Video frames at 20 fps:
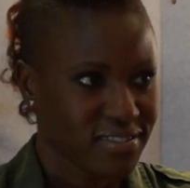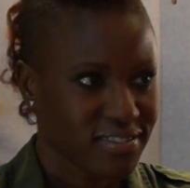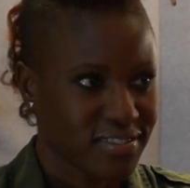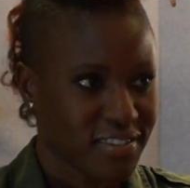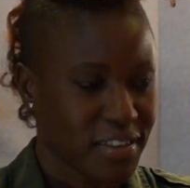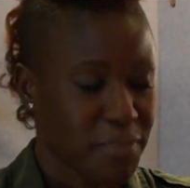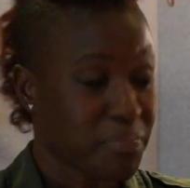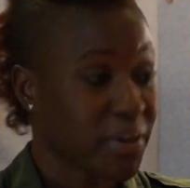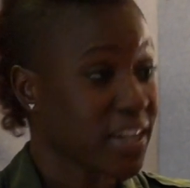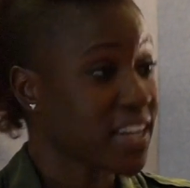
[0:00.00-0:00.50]

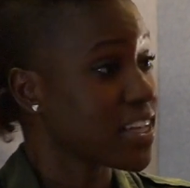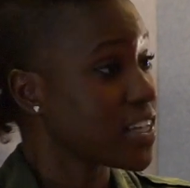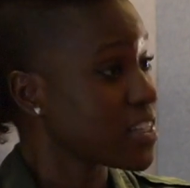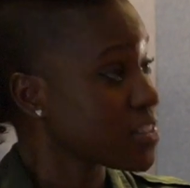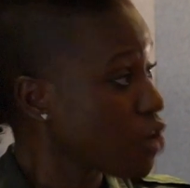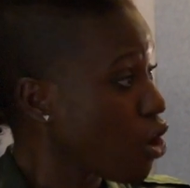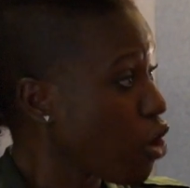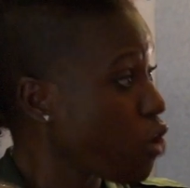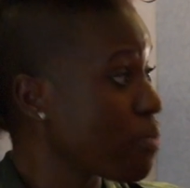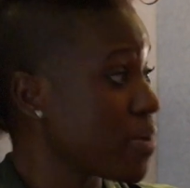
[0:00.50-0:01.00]
but it
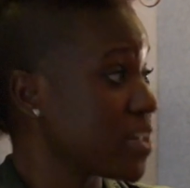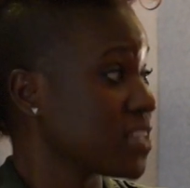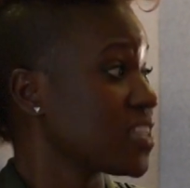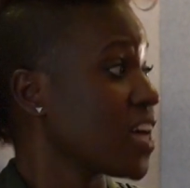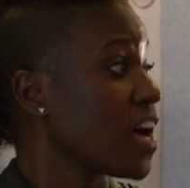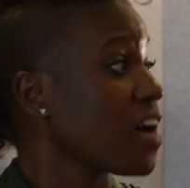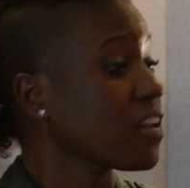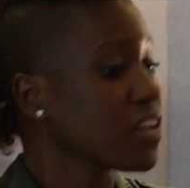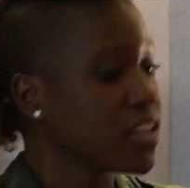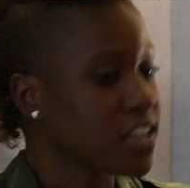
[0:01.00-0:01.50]
is a whole
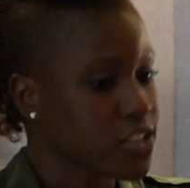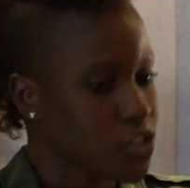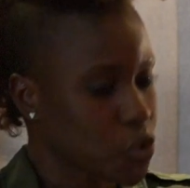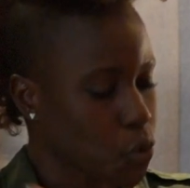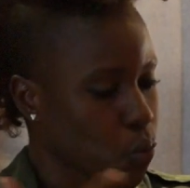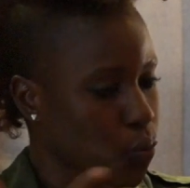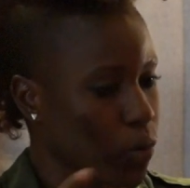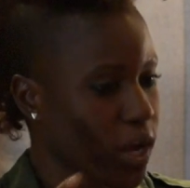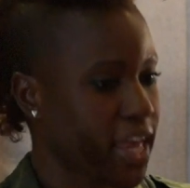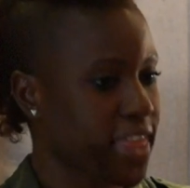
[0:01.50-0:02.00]
mentality and it's
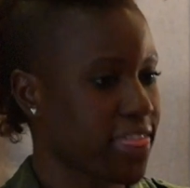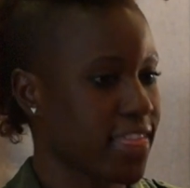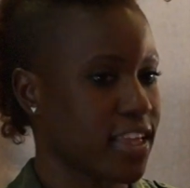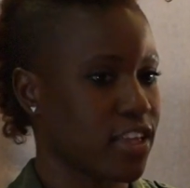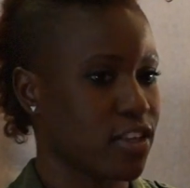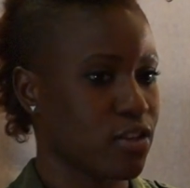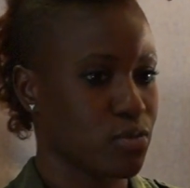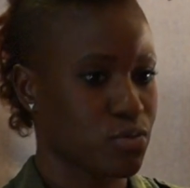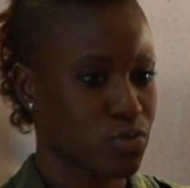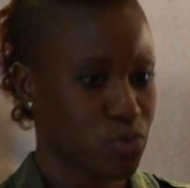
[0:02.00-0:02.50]
a way
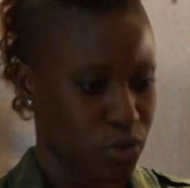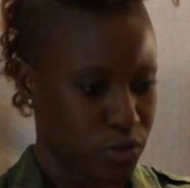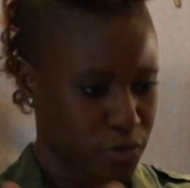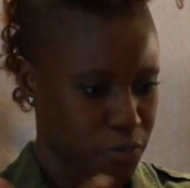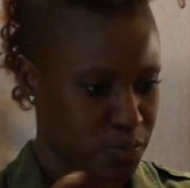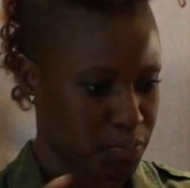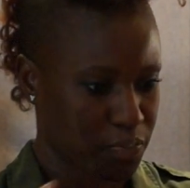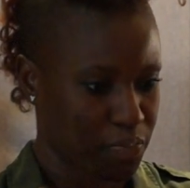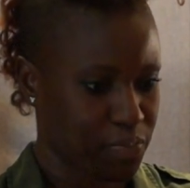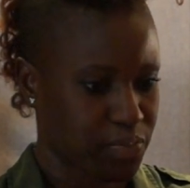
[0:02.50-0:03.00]
that you sort
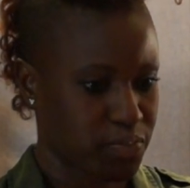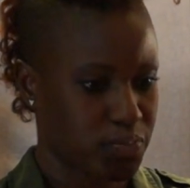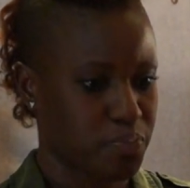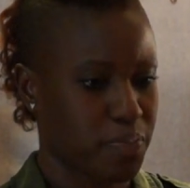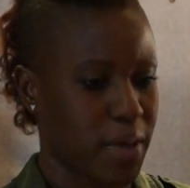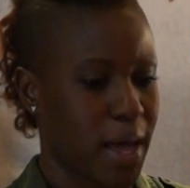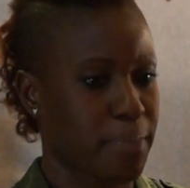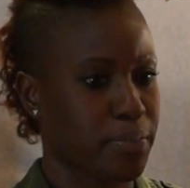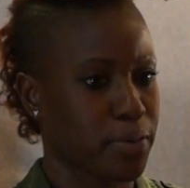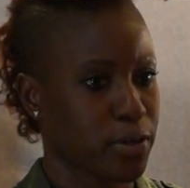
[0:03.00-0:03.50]
of
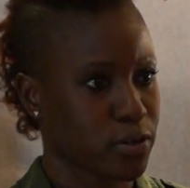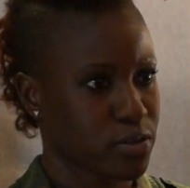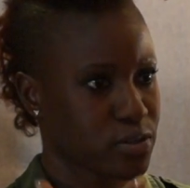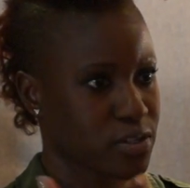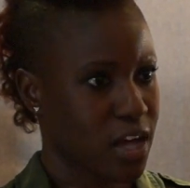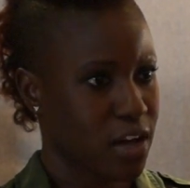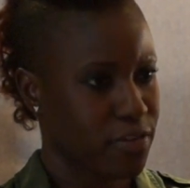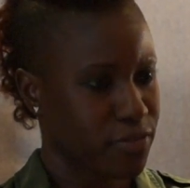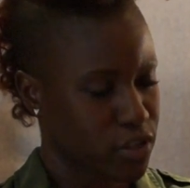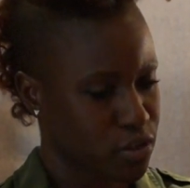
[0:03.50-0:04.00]
pepper
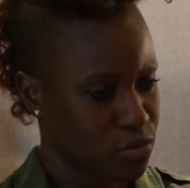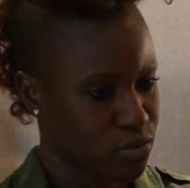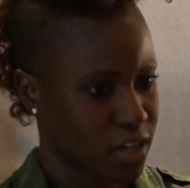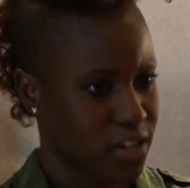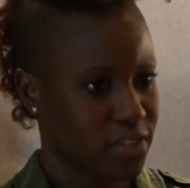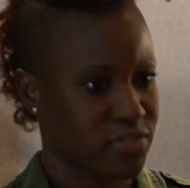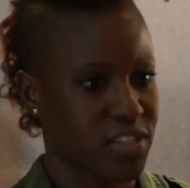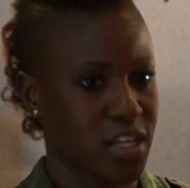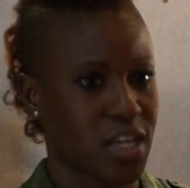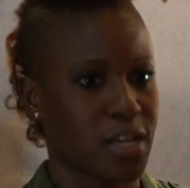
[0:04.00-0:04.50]
yourself and you
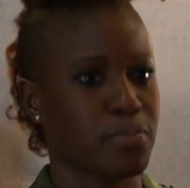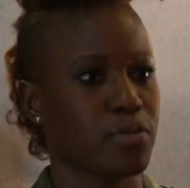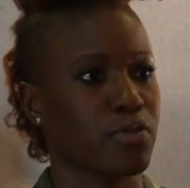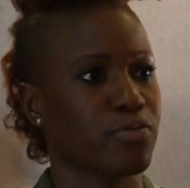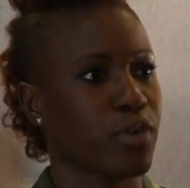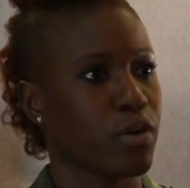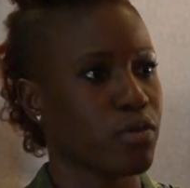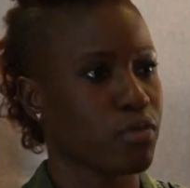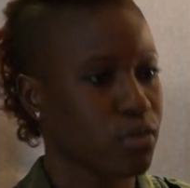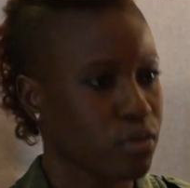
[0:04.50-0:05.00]
kind of tame
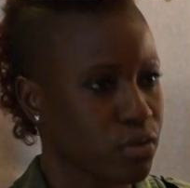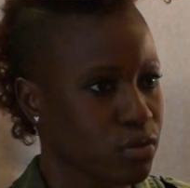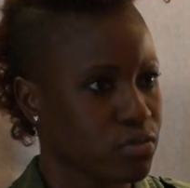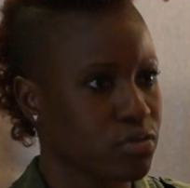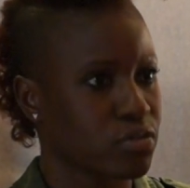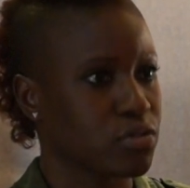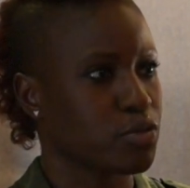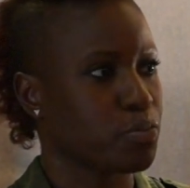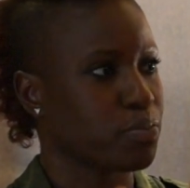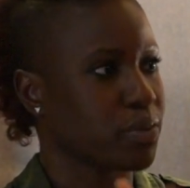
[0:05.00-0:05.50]
your vocal
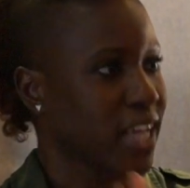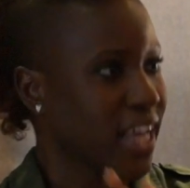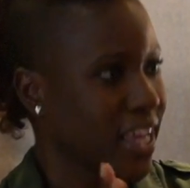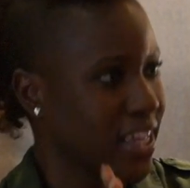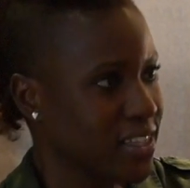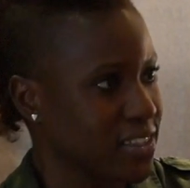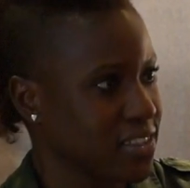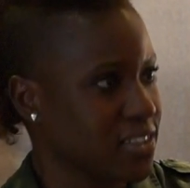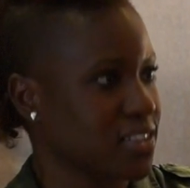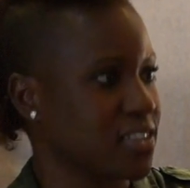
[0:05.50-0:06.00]
and you
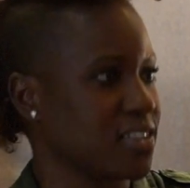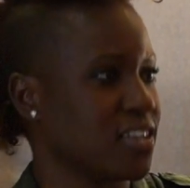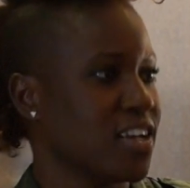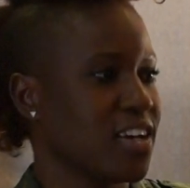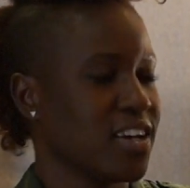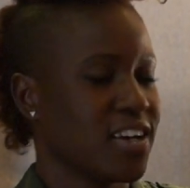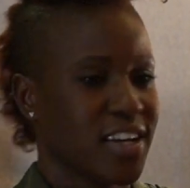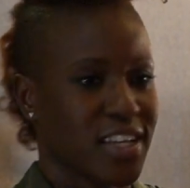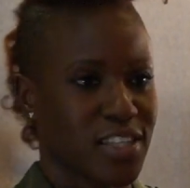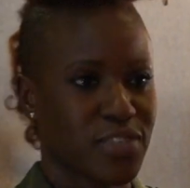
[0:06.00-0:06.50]
blend and
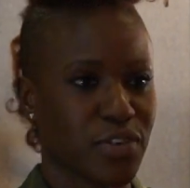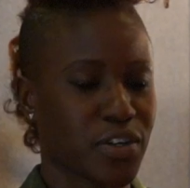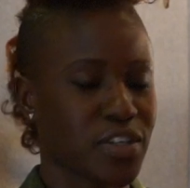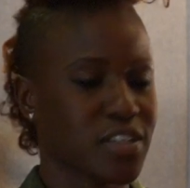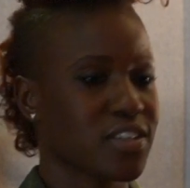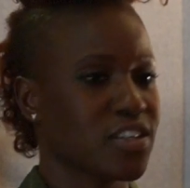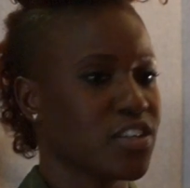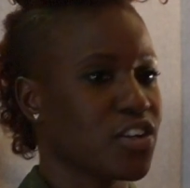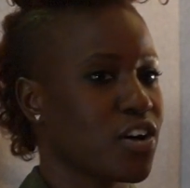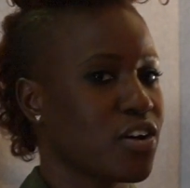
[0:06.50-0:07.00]
it's
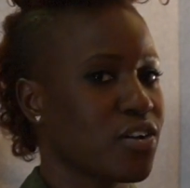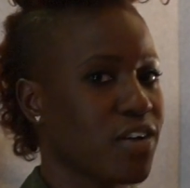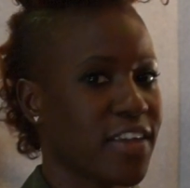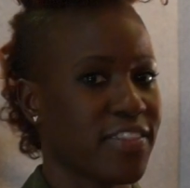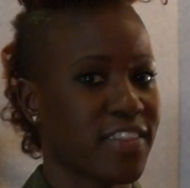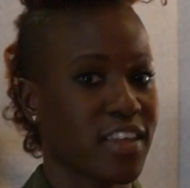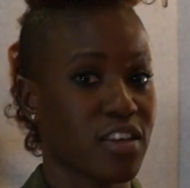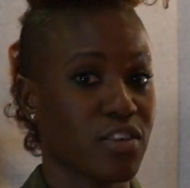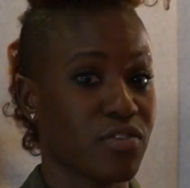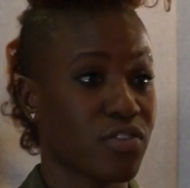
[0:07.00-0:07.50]
very you know
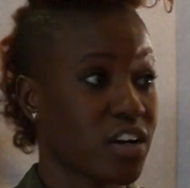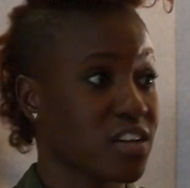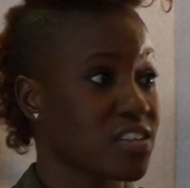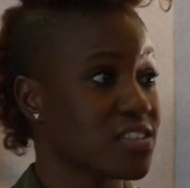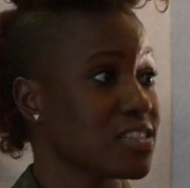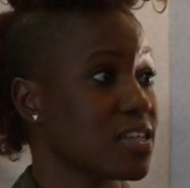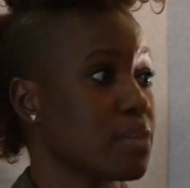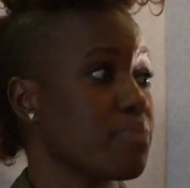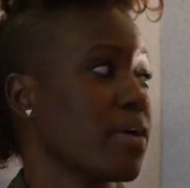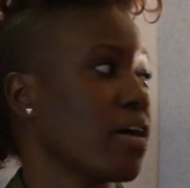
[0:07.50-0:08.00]
and then you've got to
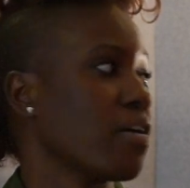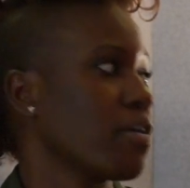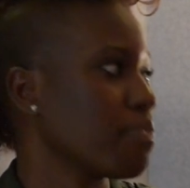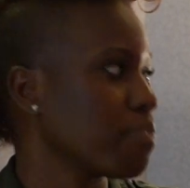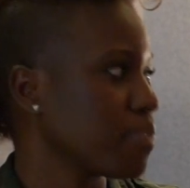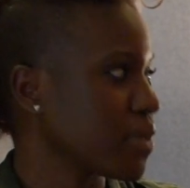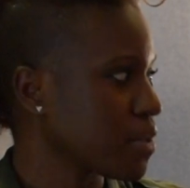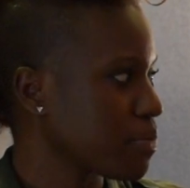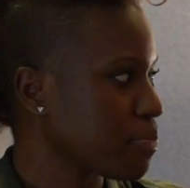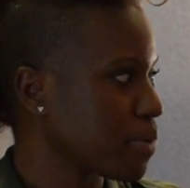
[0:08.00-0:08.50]
step out
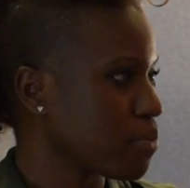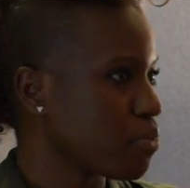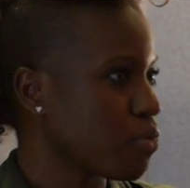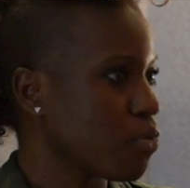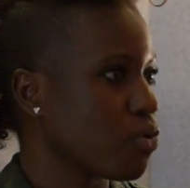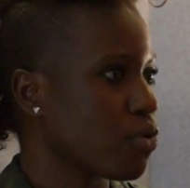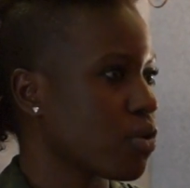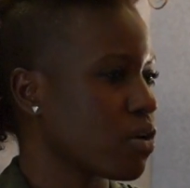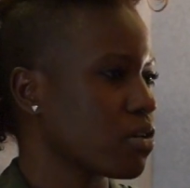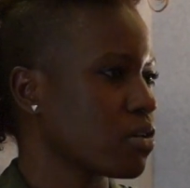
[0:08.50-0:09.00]
and be a bit
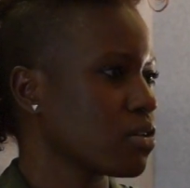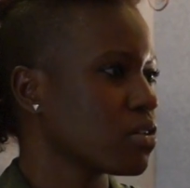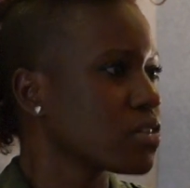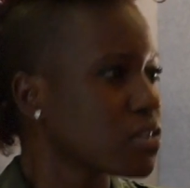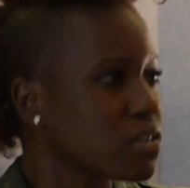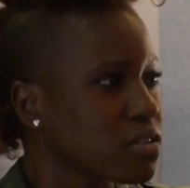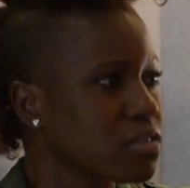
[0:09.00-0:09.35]
more